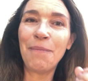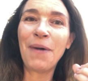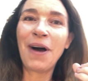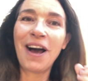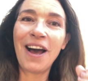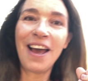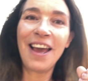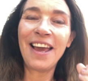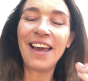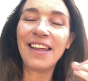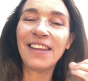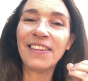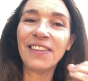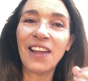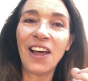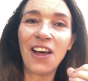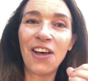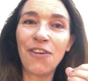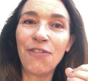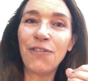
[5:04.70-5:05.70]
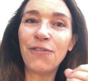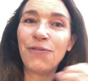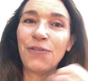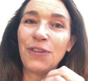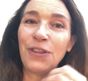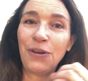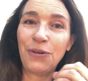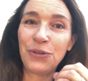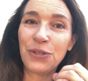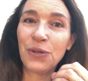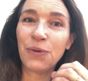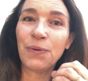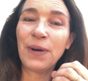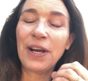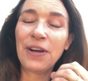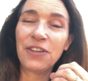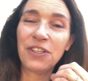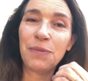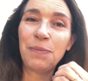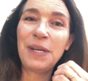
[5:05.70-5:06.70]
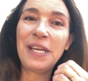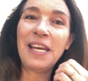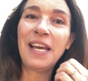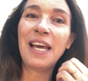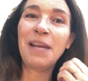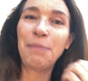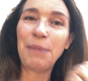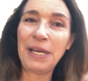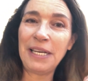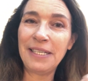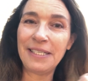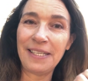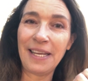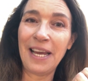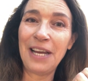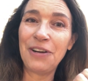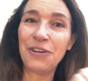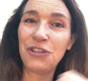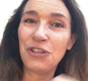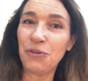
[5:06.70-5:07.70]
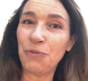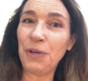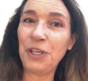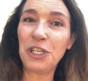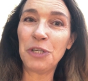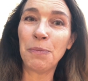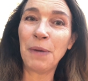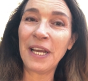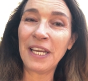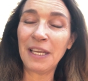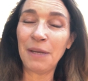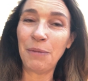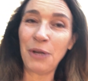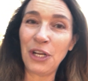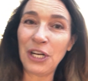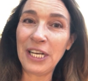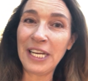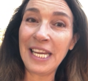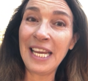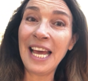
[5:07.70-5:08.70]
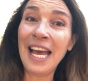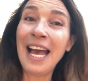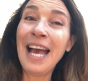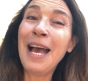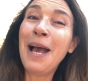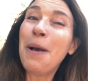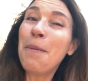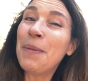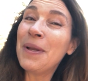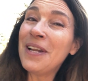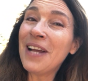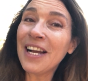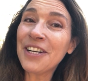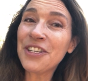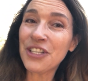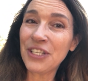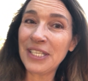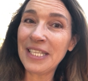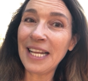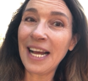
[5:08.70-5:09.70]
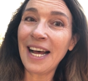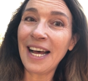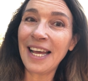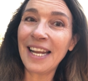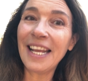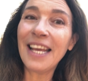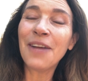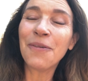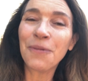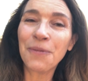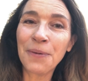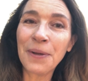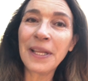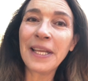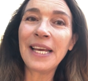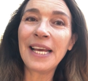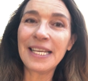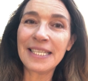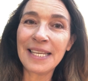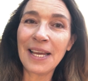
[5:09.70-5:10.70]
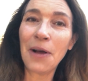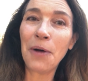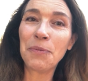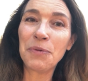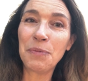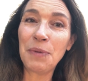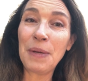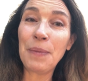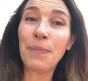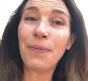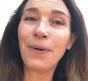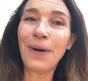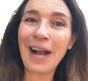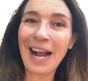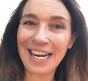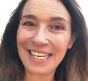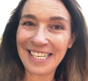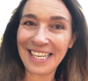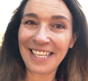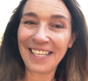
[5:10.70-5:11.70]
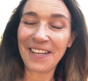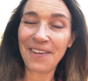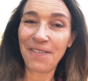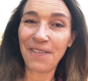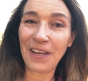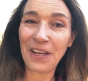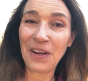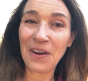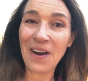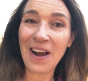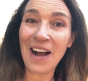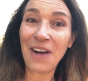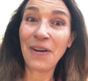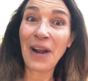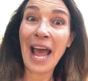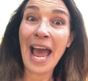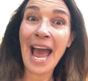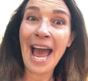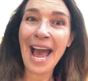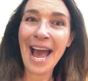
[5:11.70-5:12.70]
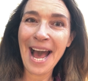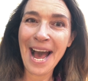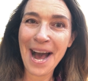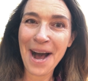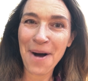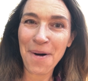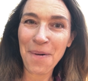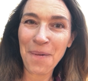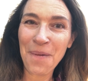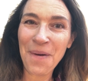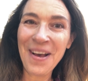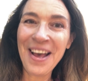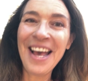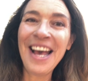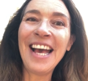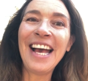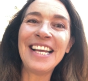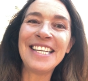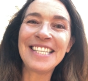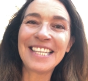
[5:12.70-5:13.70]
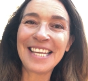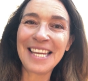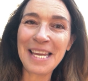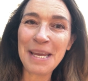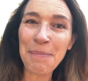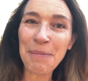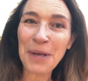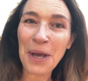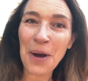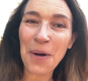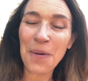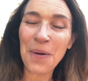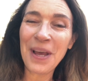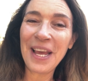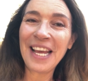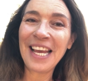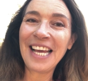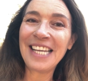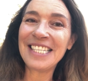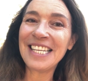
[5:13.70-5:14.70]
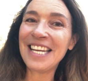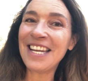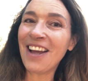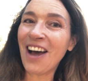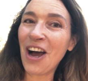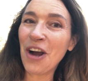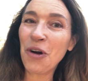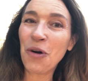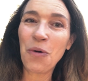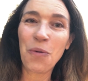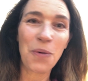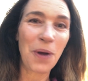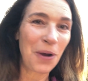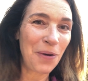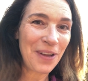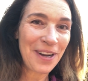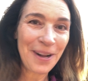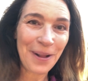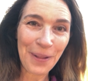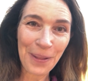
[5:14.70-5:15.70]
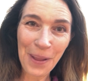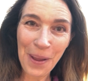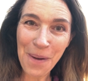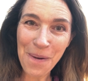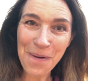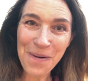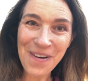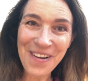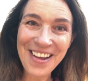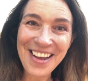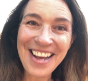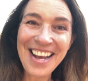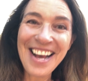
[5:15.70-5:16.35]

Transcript: my love for those around me and my desire to reach my community. But not just that, it really has helped me practically figure out how and to keep going and to not grow it alone.